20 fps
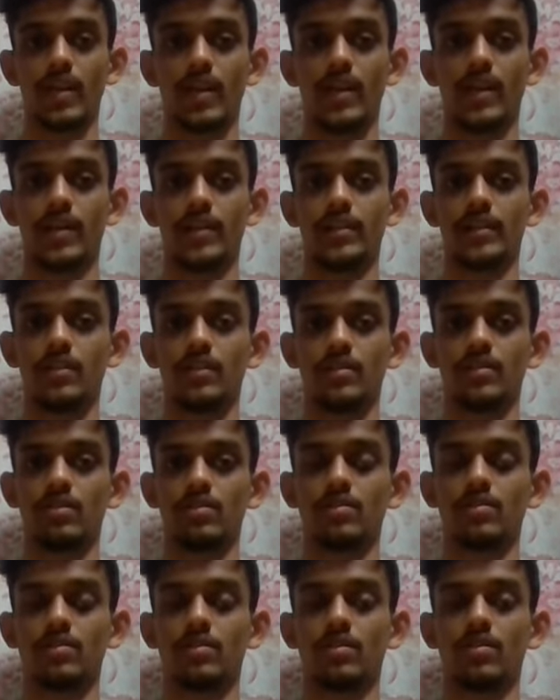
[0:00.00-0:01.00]
and in
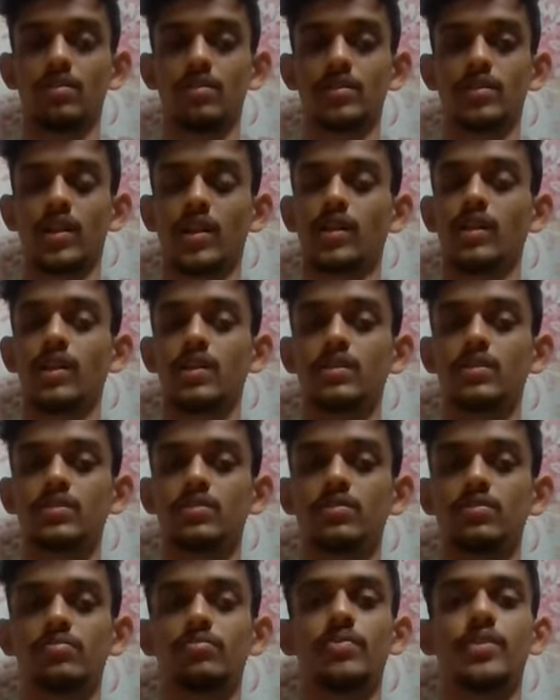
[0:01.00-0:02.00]
the other
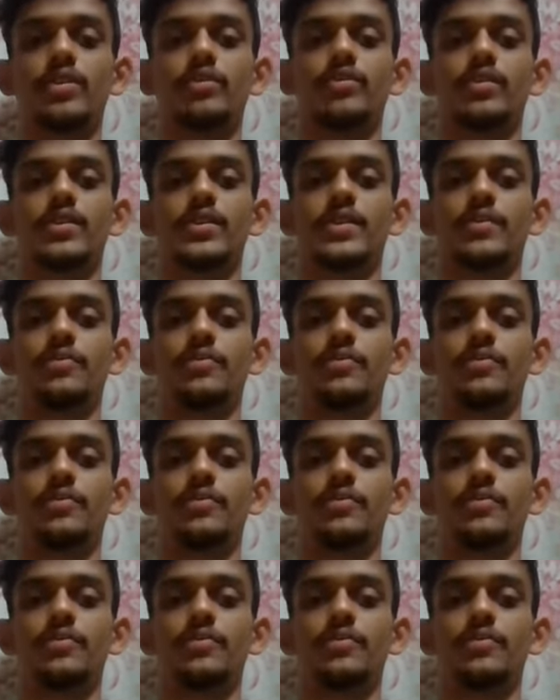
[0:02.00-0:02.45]
class we